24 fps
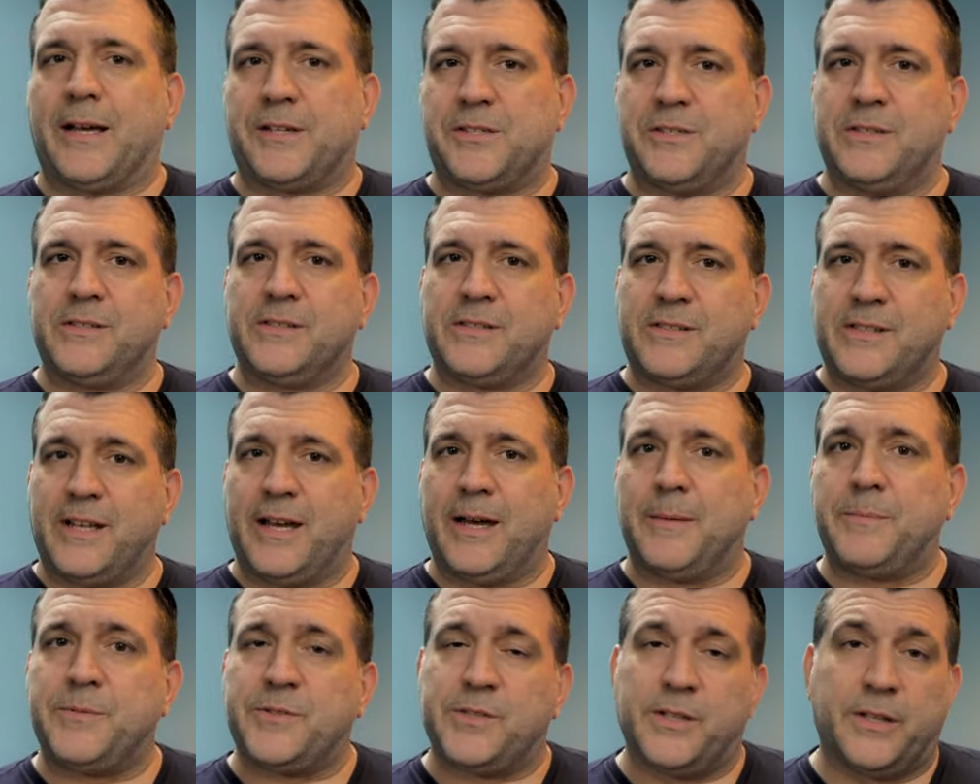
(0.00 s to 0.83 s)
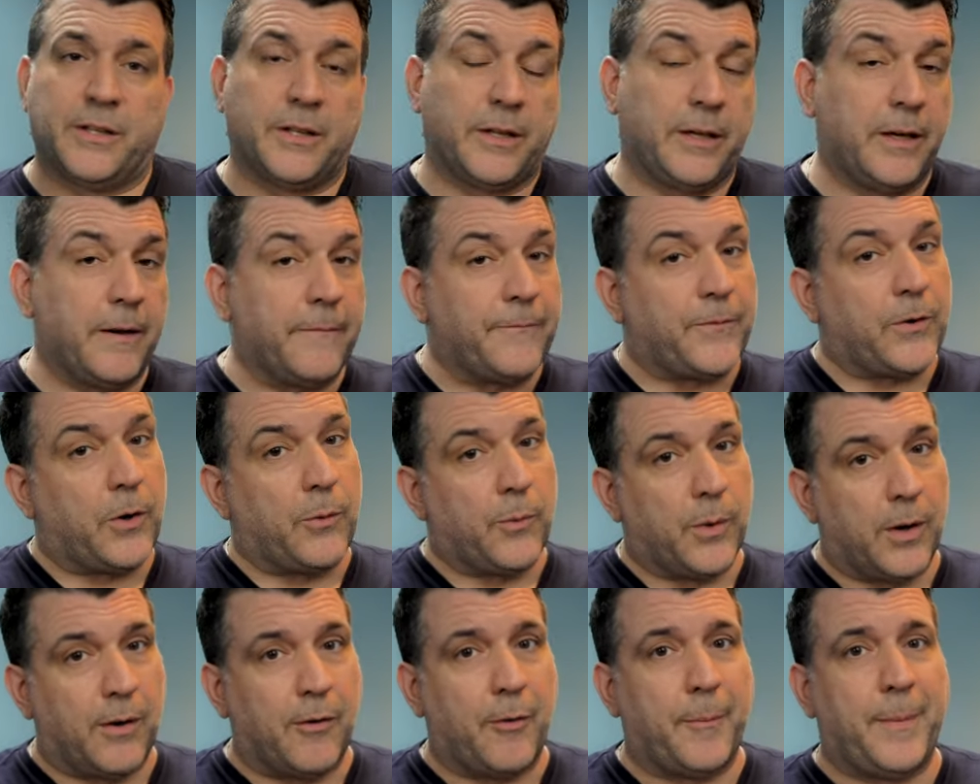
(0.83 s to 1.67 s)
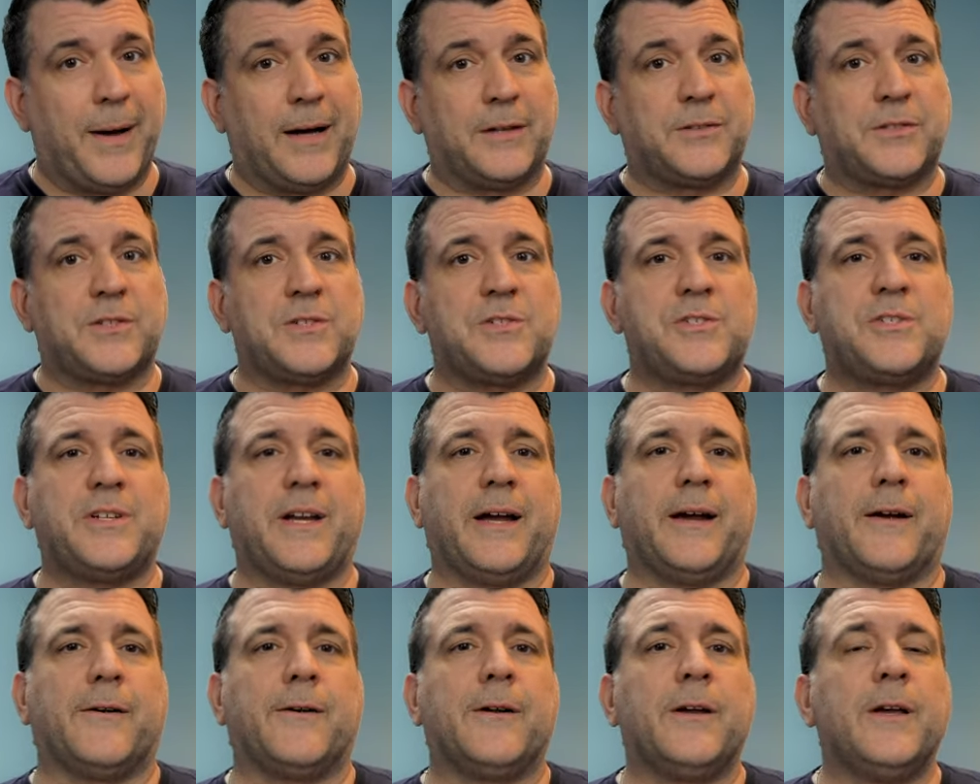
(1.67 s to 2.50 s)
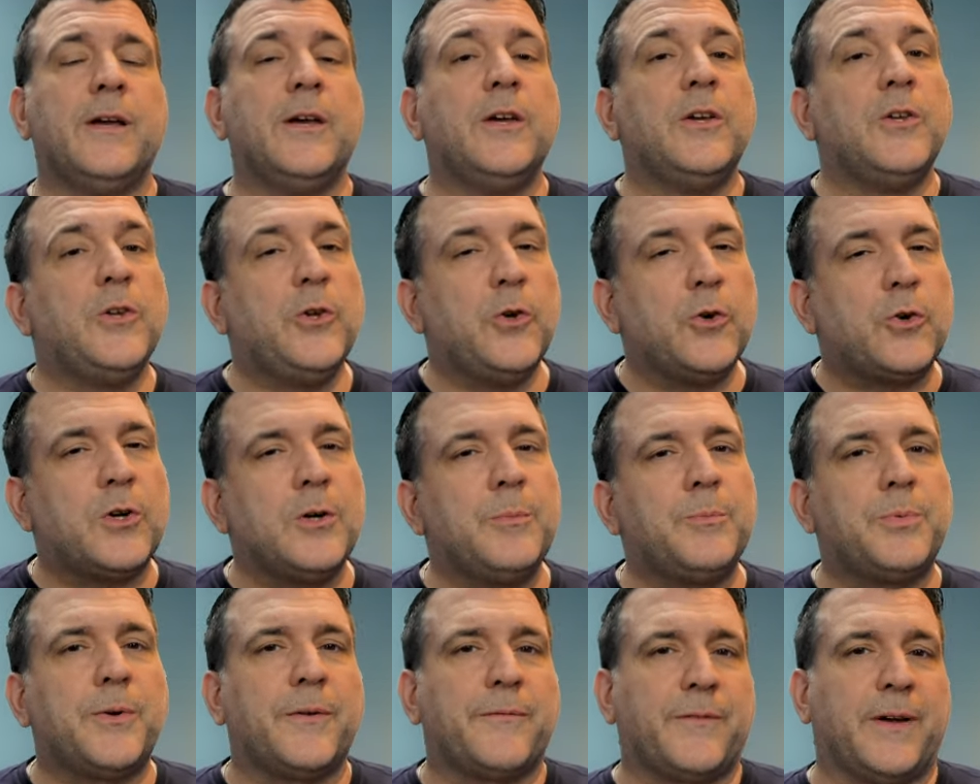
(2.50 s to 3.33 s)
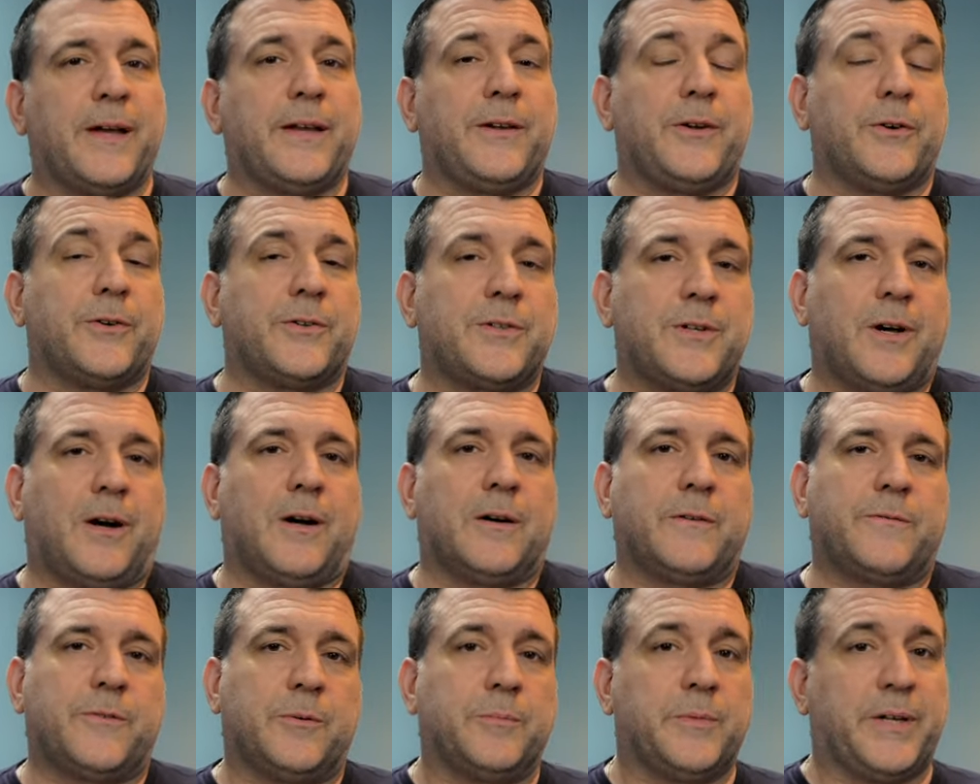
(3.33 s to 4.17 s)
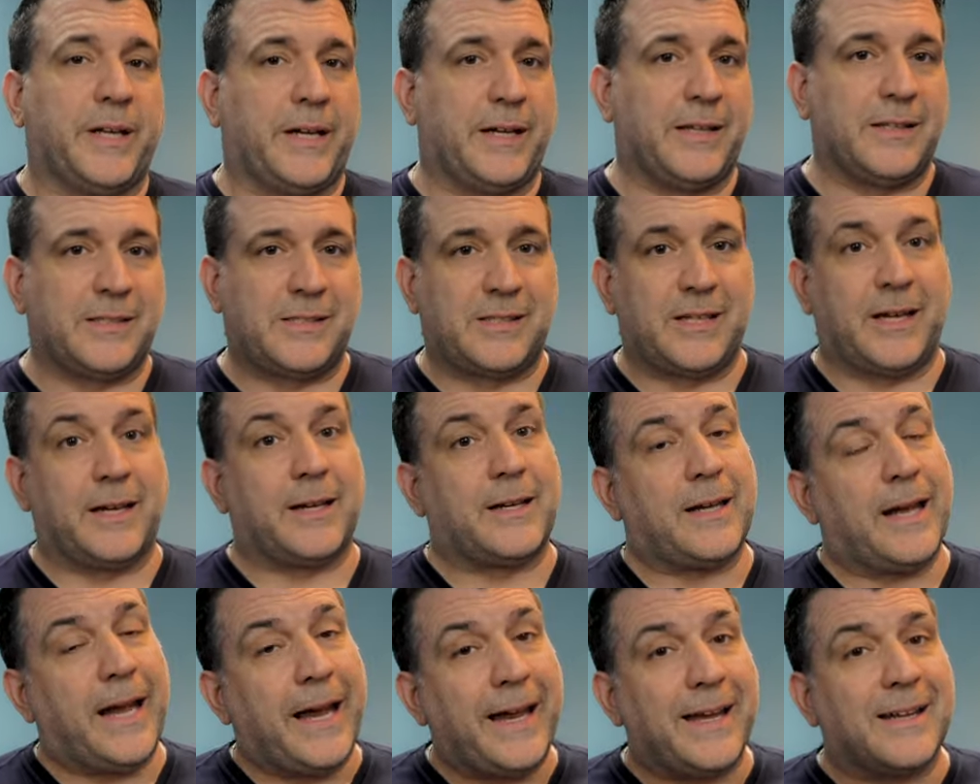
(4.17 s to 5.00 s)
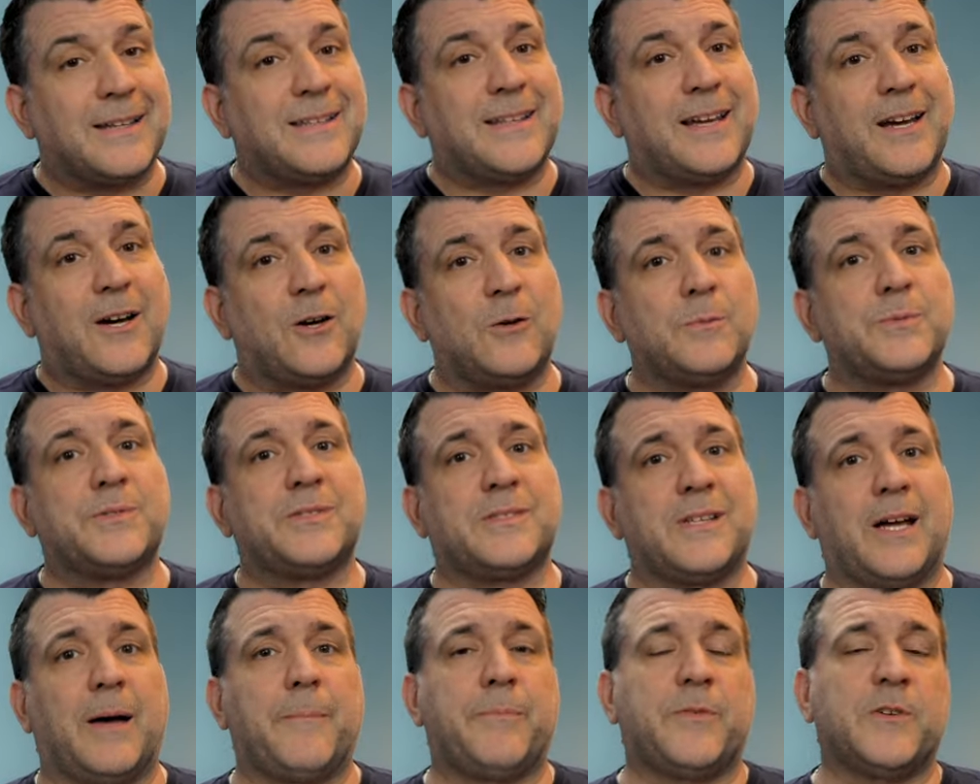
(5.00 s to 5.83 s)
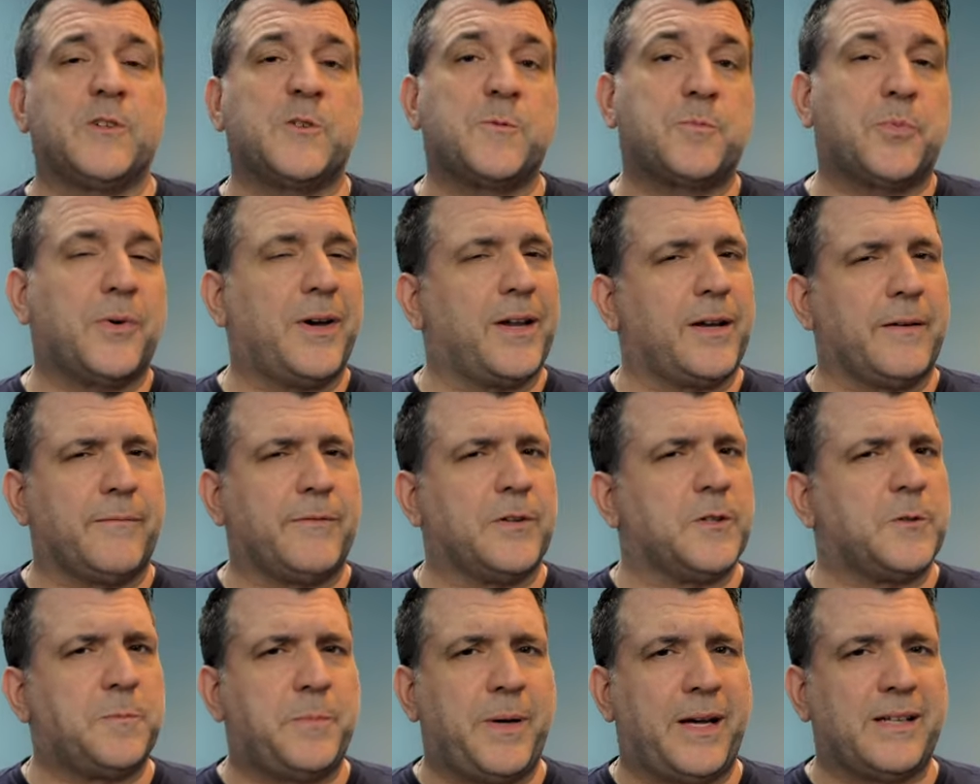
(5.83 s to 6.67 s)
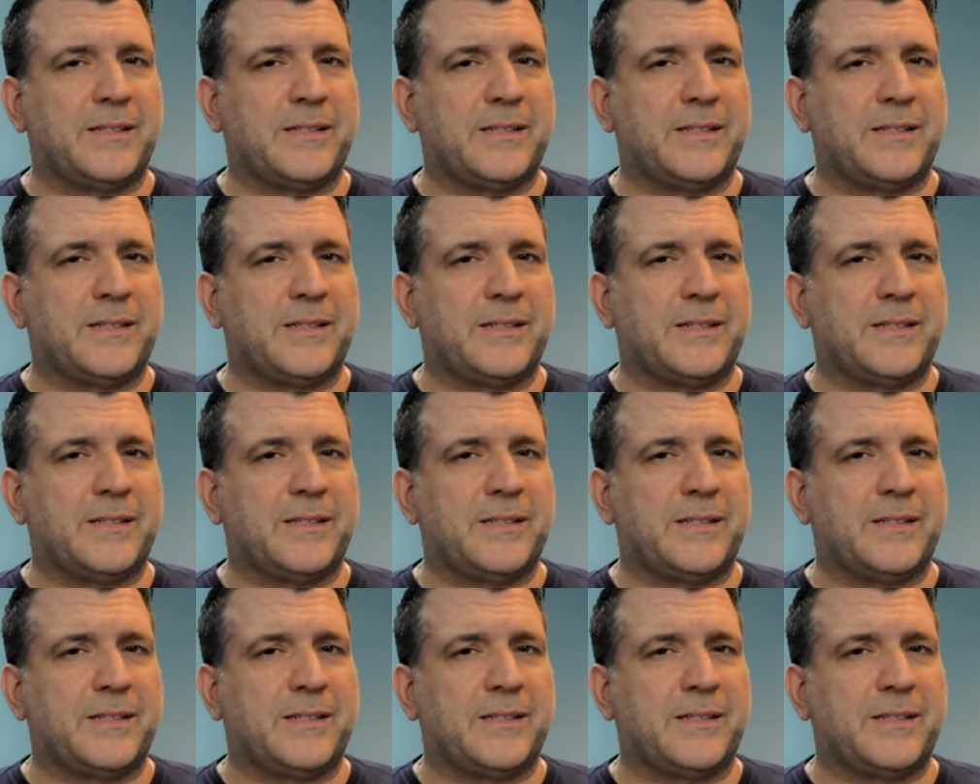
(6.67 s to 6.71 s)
action steps and the info we're about to share, you can prevent your dog from getting sick and help stop the spread of this